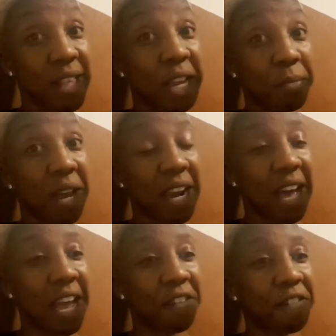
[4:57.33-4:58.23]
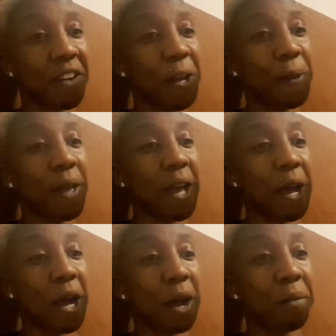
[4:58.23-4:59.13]
in my life.
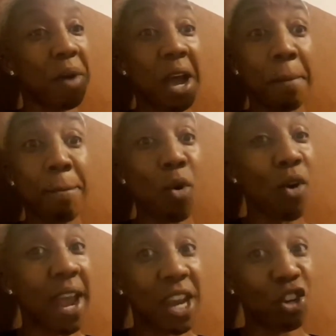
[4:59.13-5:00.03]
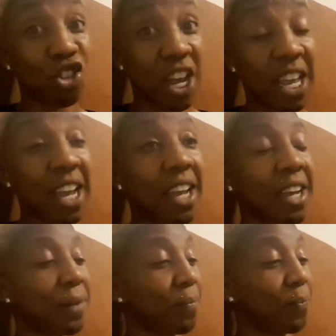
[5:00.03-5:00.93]
I'm more energetic,
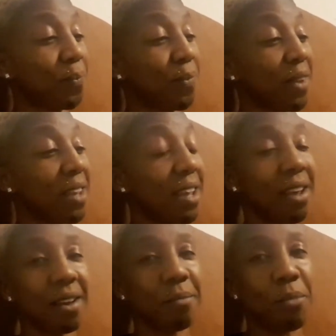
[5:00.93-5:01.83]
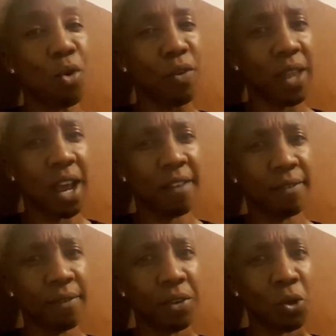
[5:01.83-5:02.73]
more than I've
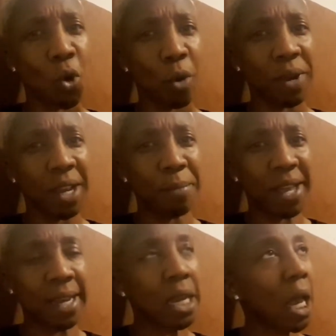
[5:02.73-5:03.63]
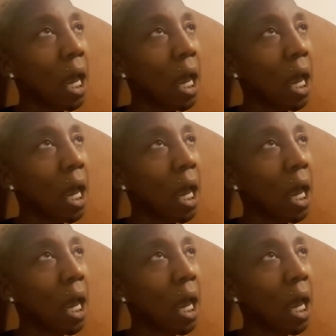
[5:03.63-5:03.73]
normally been.